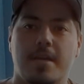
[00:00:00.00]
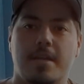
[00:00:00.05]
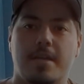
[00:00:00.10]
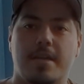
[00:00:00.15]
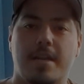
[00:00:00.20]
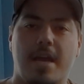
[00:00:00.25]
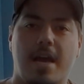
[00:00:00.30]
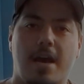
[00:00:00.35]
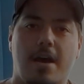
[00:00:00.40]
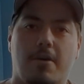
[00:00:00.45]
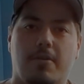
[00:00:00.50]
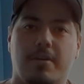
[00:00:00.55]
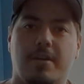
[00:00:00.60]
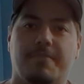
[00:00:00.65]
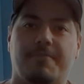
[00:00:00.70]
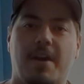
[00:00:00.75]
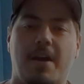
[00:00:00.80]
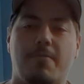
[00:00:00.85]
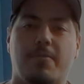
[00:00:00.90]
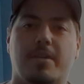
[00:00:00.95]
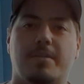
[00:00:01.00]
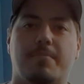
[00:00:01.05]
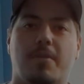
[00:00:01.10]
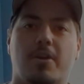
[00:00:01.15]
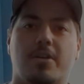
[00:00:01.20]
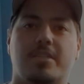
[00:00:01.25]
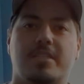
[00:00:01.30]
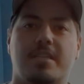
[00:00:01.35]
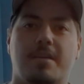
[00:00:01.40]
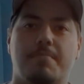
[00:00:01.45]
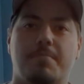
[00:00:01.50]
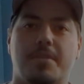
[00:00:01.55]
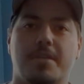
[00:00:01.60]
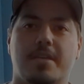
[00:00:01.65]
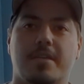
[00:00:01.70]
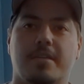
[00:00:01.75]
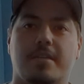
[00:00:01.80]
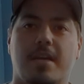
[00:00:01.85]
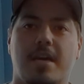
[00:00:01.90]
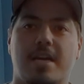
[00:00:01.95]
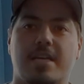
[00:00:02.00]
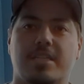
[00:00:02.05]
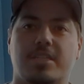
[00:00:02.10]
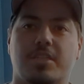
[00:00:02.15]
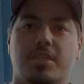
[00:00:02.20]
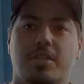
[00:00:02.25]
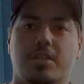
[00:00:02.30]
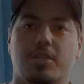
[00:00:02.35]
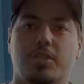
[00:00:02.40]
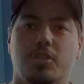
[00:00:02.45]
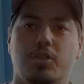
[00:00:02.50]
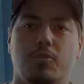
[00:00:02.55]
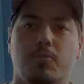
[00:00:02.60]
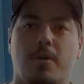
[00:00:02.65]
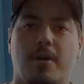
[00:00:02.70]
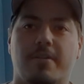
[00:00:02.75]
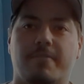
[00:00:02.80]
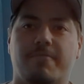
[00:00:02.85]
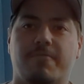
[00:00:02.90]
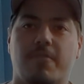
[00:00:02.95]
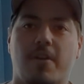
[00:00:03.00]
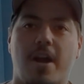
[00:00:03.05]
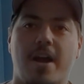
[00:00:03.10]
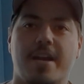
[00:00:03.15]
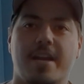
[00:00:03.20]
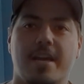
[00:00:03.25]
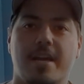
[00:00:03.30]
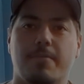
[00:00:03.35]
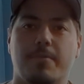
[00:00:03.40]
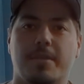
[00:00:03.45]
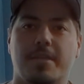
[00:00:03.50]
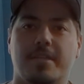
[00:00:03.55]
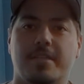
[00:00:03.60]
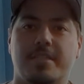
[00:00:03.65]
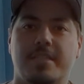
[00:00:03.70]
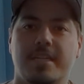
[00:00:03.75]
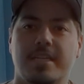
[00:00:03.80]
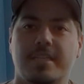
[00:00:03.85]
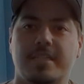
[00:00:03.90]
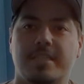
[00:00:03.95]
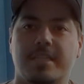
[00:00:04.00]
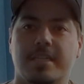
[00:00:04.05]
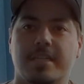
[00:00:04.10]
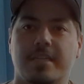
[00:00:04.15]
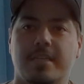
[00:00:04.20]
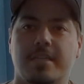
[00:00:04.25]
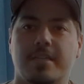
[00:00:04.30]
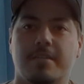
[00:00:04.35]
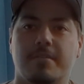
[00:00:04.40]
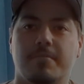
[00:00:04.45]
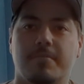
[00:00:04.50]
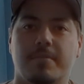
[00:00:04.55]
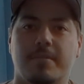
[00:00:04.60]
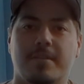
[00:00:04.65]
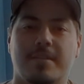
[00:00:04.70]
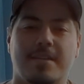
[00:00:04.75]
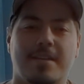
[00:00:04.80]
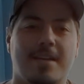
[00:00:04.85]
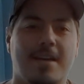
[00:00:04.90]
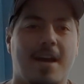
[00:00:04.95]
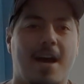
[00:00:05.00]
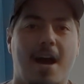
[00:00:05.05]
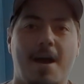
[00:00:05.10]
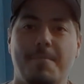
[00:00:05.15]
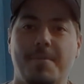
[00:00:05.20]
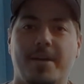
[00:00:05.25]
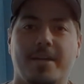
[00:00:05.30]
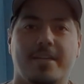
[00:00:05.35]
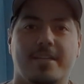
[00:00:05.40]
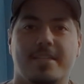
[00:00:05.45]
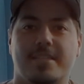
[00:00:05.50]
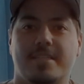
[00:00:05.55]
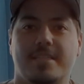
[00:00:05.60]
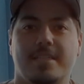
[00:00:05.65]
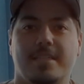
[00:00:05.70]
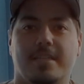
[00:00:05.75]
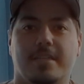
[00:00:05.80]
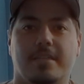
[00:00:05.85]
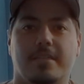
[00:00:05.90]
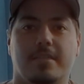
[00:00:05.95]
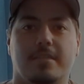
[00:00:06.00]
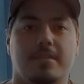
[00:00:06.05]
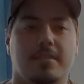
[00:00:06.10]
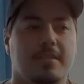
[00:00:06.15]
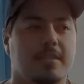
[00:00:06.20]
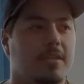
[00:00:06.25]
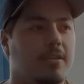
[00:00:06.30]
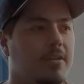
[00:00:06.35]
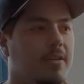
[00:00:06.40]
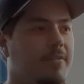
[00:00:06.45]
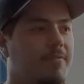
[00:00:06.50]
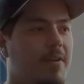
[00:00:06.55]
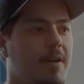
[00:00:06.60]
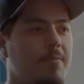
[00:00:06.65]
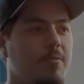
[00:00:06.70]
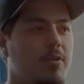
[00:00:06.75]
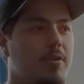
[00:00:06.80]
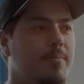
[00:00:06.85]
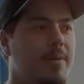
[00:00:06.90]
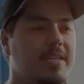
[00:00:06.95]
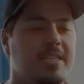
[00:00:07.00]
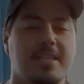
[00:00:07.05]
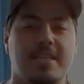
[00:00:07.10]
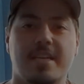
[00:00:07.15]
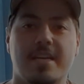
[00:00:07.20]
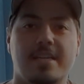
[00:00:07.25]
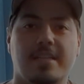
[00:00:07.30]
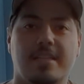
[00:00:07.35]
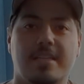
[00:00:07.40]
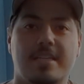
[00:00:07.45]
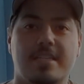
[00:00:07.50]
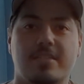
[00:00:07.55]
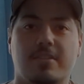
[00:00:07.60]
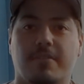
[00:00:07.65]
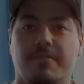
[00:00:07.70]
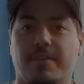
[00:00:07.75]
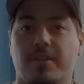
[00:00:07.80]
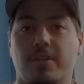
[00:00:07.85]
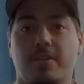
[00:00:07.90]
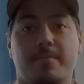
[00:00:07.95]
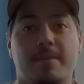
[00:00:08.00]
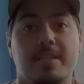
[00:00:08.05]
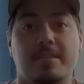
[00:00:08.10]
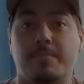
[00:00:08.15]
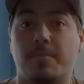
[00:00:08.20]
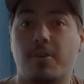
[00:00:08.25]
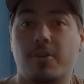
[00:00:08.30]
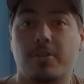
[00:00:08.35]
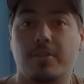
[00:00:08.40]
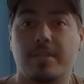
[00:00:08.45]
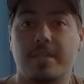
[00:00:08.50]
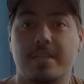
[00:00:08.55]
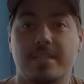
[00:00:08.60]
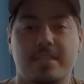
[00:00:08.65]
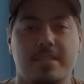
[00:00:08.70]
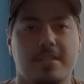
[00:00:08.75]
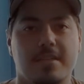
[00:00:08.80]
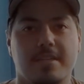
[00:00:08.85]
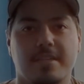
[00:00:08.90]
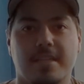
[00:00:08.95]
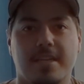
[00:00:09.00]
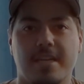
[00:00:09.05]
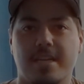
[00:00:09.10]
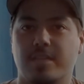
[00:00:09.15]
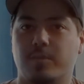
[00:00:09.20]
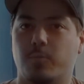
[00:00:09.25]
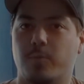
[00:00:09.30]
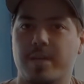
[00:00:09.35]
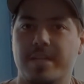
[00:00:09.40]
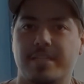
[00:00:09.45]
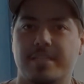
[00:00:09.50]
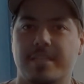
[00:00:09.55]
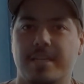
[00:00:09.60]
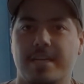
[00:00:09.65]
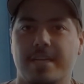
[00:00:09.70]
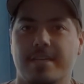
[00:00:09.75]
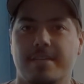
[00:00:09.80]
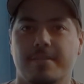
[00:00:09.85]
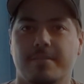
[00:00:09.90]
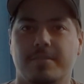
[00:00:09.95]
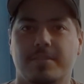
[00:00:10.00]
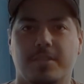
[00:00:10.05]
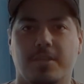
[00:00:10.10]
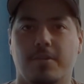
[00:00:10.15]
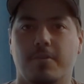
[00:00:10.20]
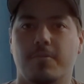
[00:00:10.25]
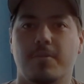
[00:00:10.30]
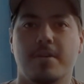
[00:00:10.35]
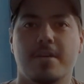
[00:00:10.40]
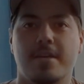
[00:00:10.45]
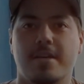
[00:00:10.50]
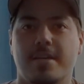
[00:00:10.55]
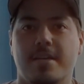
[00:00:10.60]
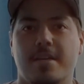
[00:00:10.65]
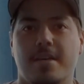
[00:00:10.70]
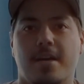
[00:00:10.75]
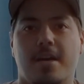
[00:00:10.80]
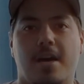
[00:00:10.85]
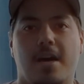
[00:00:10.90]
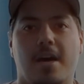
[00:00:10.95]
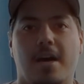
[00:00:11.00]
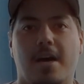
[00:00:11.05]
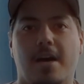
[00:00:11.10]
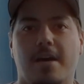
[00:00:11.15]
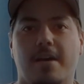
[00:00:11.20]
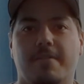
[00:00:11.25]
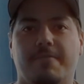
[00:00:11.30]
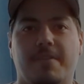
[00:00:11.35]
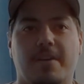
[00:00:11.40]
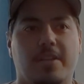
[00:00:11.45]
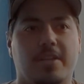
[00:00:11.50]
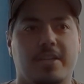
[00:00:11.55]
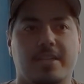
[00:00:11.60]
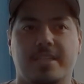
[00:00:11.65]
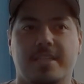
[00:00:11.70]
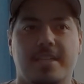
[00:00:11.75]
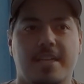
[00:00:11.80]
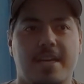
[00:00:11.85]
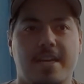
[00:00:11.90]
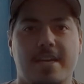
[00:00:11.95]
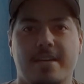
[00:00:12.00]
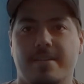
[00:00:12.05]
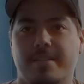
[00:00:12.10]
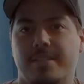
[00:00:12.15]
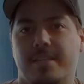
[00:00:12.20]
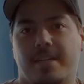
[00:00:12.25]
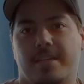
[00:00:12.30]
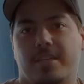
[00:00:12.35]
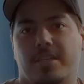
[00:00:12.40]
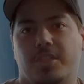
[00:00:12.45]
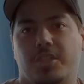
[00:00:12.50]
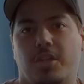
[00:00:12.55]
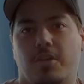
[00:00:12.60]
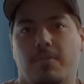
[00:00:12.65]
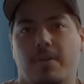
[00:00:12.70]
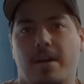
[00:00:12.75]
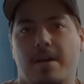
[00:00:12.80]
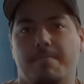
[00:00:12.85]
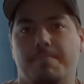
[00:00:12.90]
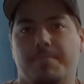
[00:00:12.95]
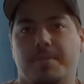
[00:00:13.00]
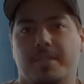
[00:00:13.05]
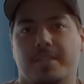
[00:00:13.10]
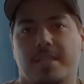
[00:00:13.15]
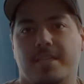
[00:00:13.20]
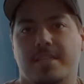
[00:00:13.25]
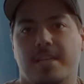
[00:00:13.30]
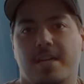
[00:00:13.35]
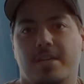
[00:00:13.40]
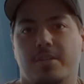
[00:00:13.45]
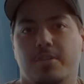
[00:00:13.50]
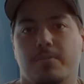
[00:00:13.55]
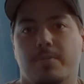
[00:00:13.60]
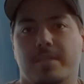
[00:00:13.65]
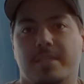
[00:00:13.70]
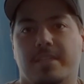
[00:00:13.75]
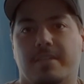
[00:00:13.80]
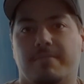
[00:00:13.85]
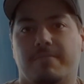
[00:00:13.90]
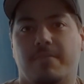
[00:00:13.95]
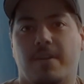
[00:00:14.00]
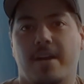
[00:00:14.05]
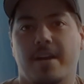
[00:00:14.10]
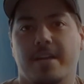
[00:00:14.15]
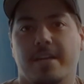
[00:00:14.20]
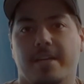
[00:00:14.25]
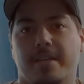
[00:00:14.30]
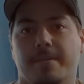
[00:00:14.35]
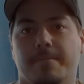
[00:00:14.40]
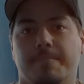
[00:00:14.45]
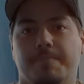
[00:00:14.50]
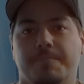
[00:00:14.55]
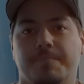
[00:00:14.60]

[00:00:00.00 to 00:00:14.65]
Now, if I were to mark something as due on Friday within TickTick, I'm not going to see it. You know, if I go to my today list or if I go to my tomorrow list, and today is Wednesday, so if I look at today, it's not going to show up because it's not due until Friday.